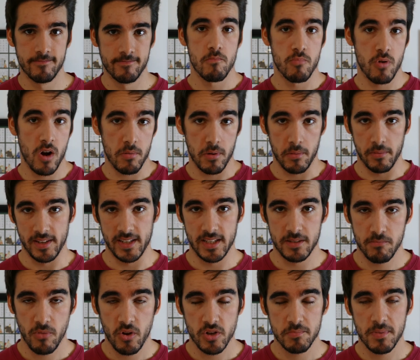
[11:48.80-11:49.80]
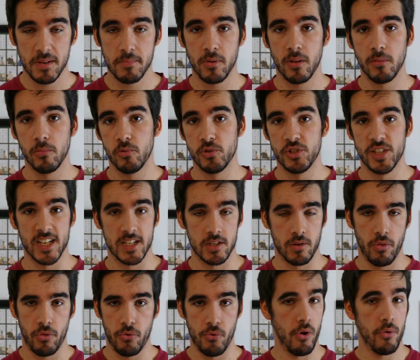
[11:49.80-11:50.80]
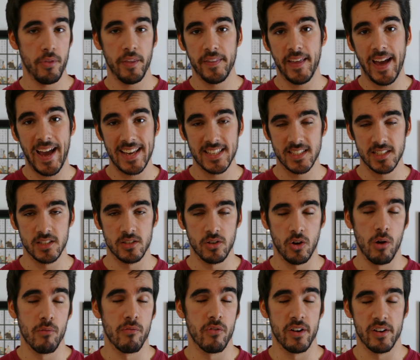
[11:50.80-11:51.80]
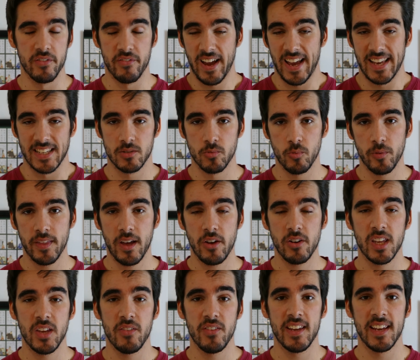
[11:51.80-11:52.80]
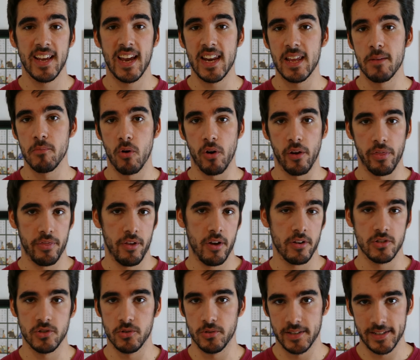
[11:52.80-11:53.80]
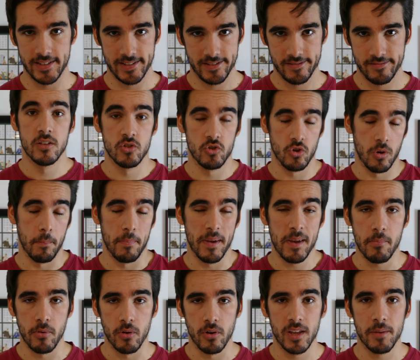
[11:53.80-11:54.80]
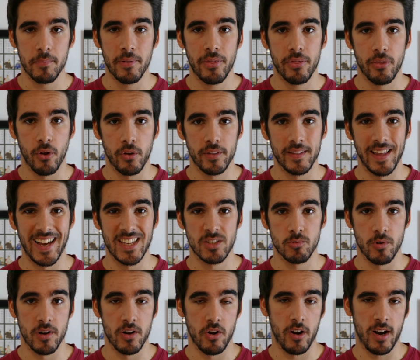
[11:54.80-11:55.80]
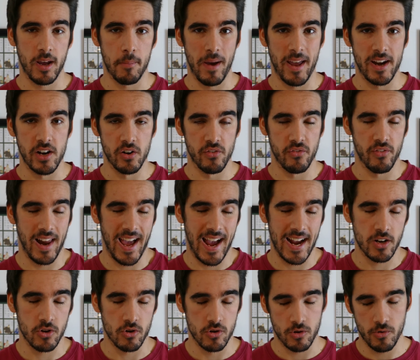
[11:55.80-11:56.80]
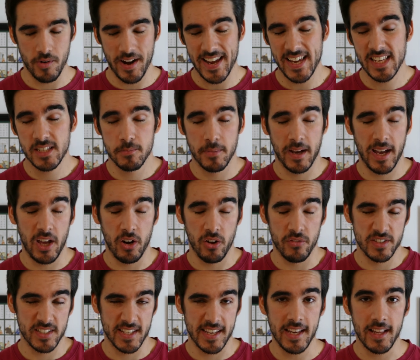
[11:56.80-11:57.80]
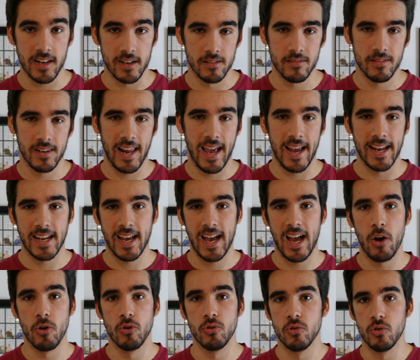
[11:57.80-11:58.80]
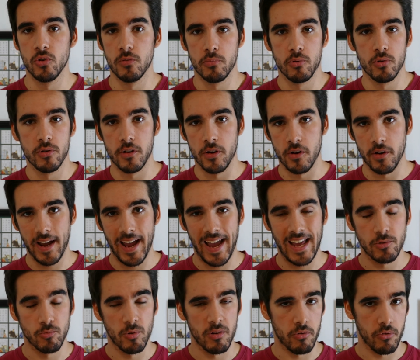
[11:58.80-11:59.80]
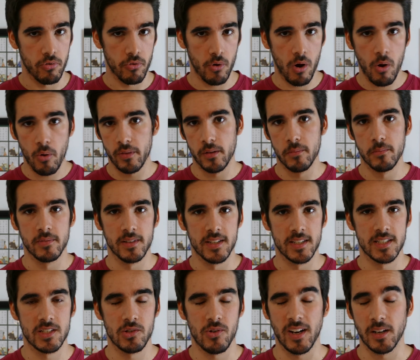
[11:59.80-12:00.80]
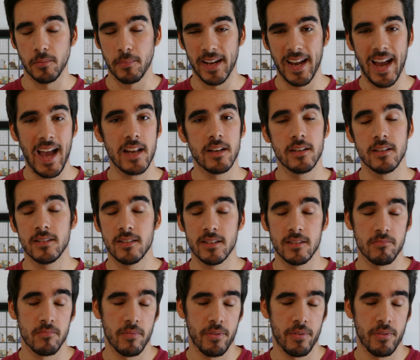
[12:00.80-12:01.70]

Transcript: Probably, most people would just throw the dice and hope for the best, without giving any more thought to it. Some people even thought dice were not a matter of luck or grace, but of skill, like how do you put your hand when you throw them, the strength behind it, and